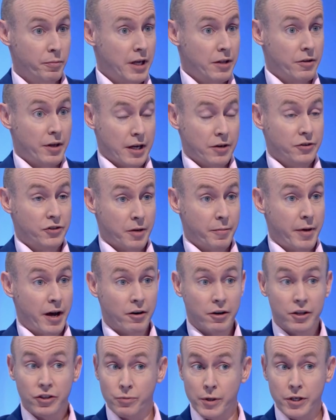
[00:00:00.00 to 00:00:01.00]
mean that in some
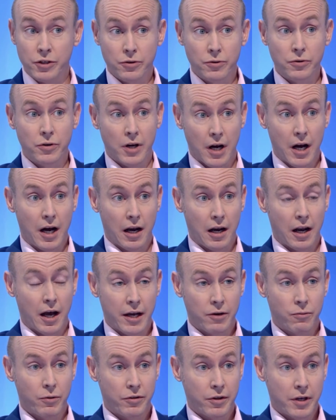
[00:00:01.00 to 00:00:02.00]
areas we do
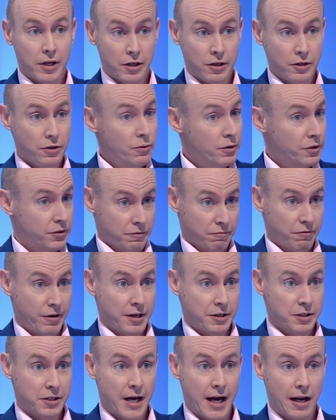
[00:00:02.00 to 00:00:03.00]
align with the EU as a
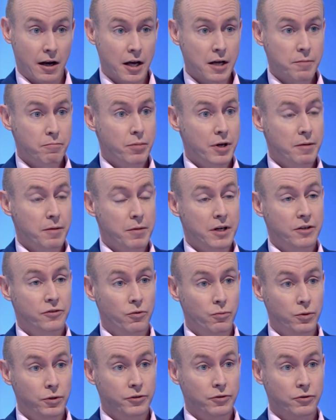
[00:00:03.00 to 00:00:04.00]
friend and ally, but it means
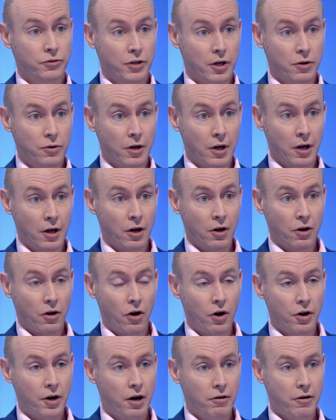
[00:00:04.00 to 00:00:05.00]
that we'll do so
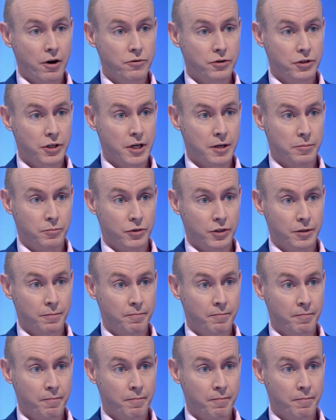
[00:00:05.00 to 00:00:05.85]
on our own terms.